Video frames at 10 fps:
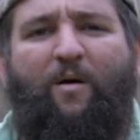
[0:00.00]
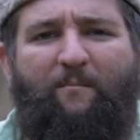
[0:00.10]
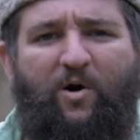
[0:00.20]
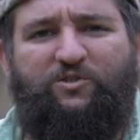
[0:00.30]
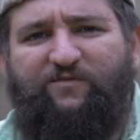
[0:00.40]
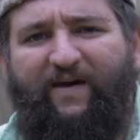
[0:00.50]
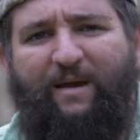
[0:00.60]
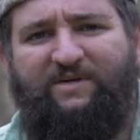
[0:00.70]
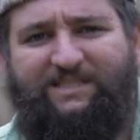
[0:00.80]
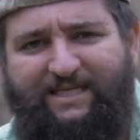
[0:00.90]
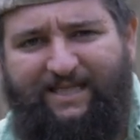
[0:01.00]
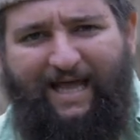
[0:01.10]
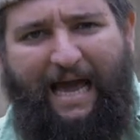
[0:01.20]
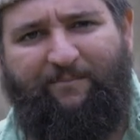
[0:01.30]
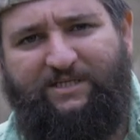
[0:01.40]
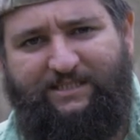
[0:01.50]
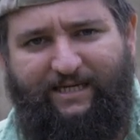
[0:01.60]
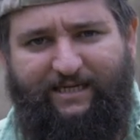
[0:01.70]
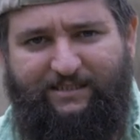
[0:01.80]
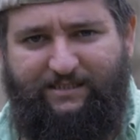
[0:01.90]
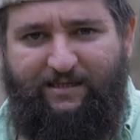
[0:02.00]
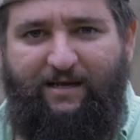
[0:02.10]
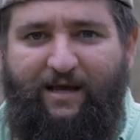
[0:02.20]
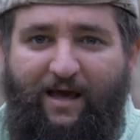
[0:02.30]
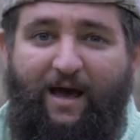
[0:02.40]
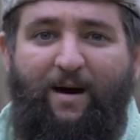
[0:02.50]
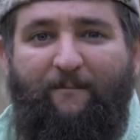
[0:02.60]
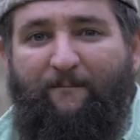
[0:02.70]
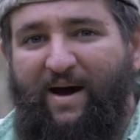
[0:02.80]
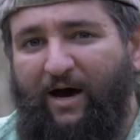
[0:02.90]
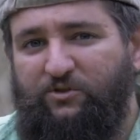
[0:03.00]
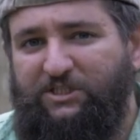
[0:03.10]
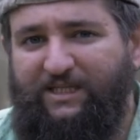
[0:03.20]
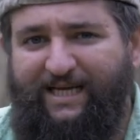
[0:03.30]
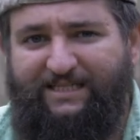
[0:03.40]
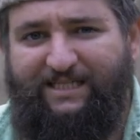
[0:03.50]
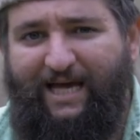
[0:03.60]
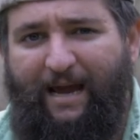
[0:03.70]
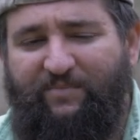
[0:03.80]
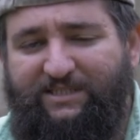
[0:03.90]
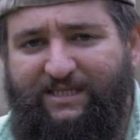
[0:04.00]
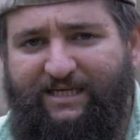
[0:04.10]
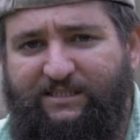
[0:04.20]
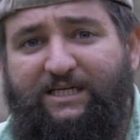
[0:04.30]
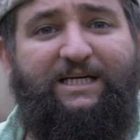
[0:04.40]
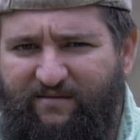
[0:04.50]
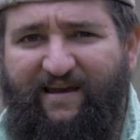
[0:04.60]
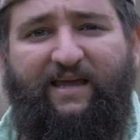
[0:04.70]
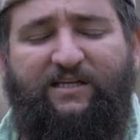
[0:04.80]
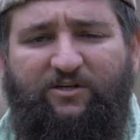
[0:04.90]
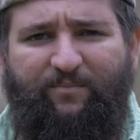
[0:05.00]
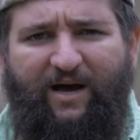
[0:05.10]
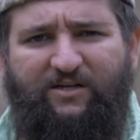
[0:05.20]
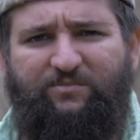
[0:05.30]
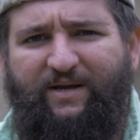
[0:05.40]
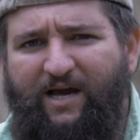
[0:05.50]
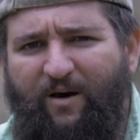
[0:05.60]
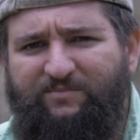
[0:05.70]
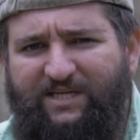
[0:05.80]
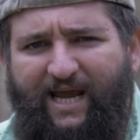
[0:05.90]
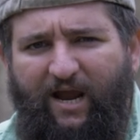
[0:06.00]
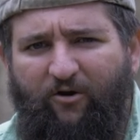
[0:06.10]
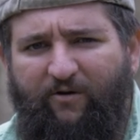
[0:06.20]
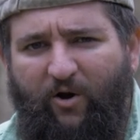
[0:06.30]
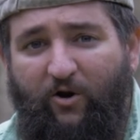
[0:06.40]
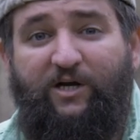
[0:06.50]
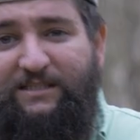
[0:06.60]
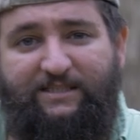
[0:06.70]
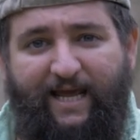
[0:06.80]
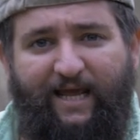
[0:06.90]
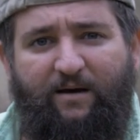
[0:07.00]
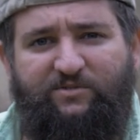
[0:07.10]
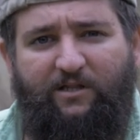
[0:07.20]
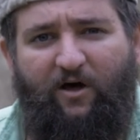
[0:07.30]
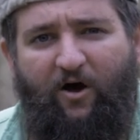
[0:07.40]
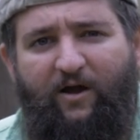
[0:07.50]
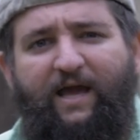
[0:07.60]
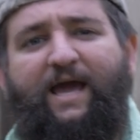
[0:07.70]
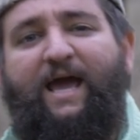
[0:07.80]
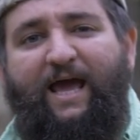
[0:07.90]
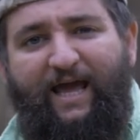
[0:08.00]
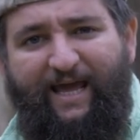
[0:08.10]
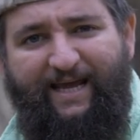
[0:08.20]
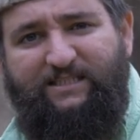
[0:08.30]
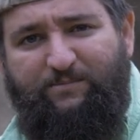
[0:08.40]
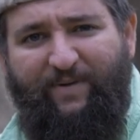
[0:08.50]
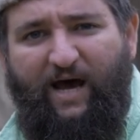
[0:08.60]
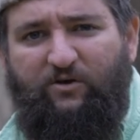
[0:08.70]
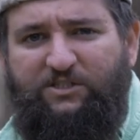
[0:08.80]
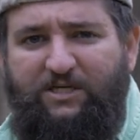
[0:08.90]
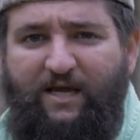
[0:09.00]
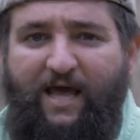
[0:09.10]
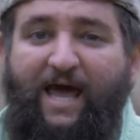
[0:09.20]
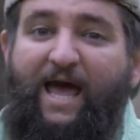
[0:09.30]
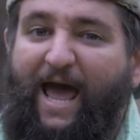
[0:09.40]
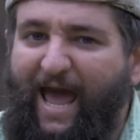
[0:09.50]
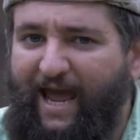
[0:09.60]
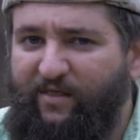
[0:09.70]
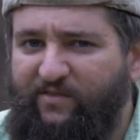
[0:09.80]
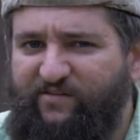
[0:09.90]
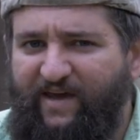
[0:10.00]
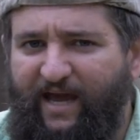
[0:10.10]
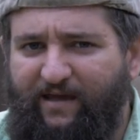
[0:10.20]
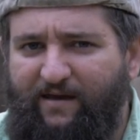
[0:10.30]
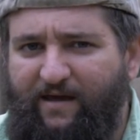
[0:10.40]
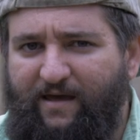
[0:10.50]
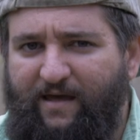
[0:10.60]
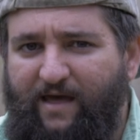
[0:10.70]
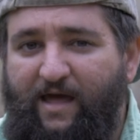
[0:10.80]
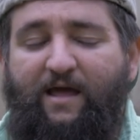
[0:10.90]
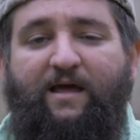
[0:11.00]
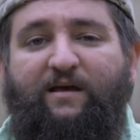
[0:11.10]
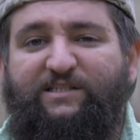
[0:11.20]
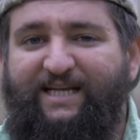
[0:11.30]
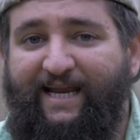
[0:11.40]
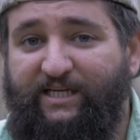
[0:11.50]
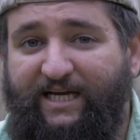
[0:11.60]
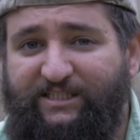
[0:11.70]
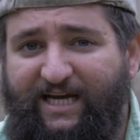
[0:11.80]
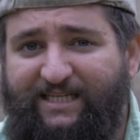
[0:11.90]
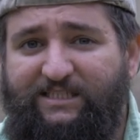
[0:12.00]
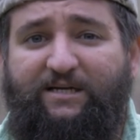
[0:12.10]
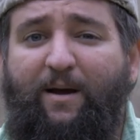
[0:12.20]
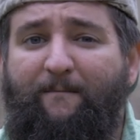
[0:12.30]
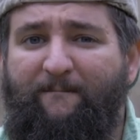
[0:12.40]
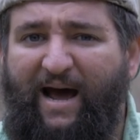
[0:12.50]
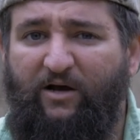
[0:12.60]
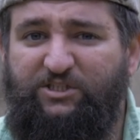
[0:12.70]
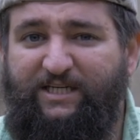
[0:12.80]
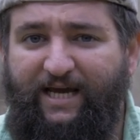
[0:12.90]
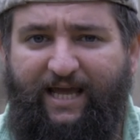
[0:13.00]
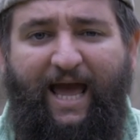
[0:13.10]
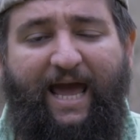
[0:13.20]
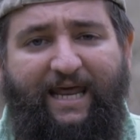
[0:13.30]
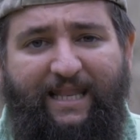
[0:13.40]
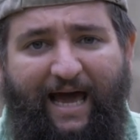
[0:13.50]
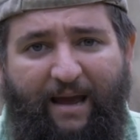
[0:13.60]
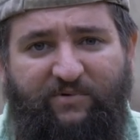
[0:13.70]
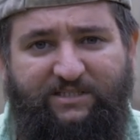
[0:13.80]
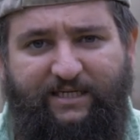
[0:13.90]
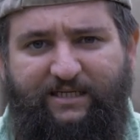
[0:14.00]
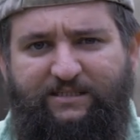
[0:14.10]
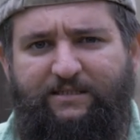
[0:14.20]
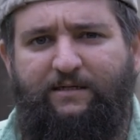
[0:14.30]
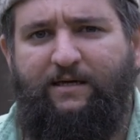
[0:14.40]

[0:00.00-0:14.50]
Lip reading: Most famously, Lyme disease. Mouse gets Lyme disease. Tick gets on mouse and becomes a carrier. Snake comes along, eats mouse and the tick. Snake digests mouse, tick, and Lyme disease.